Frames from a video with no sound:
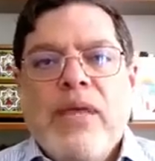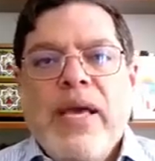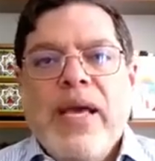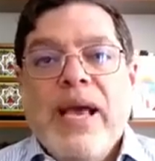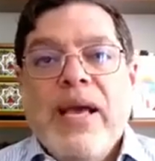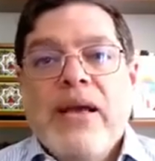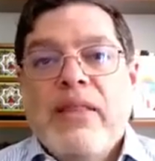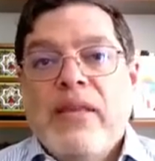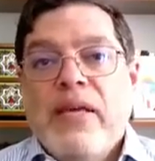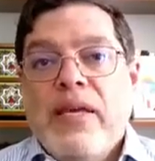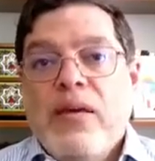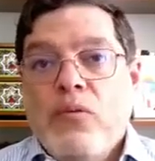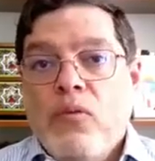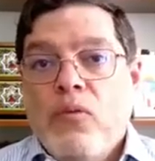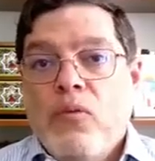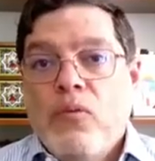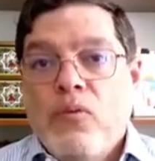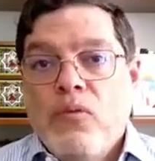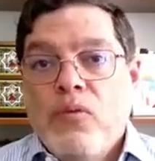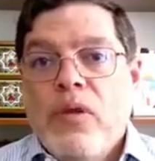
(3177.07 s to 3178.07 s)

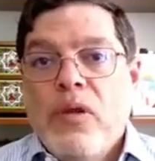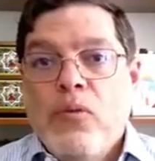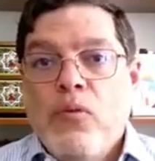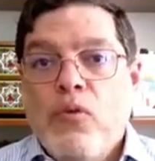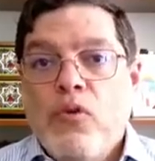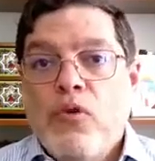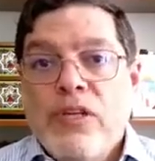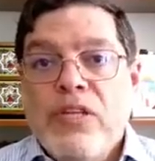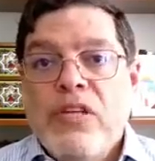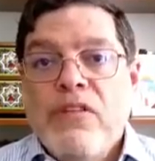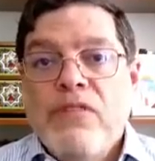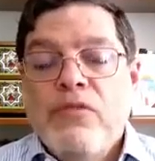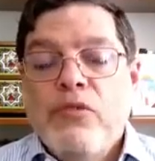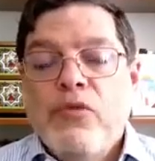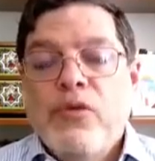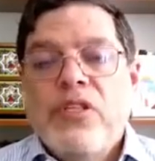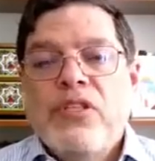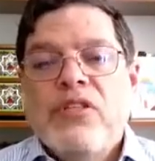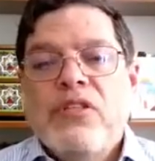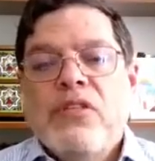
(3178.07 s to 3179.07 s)
they weren't
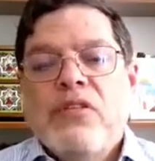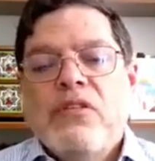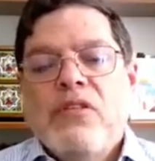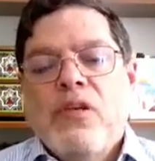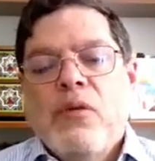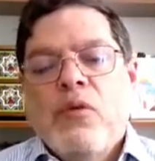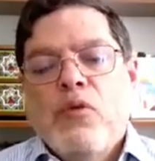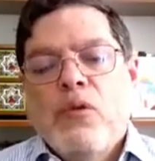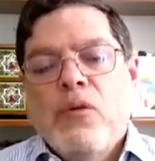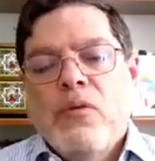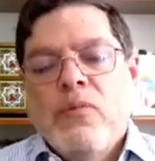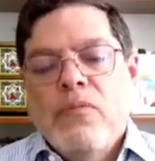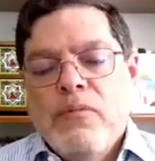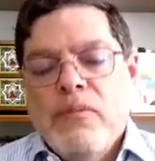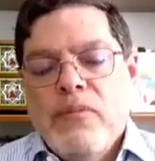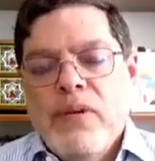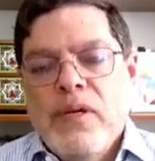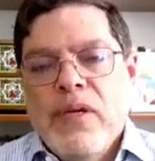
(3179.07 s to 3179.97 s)
influenced. Some were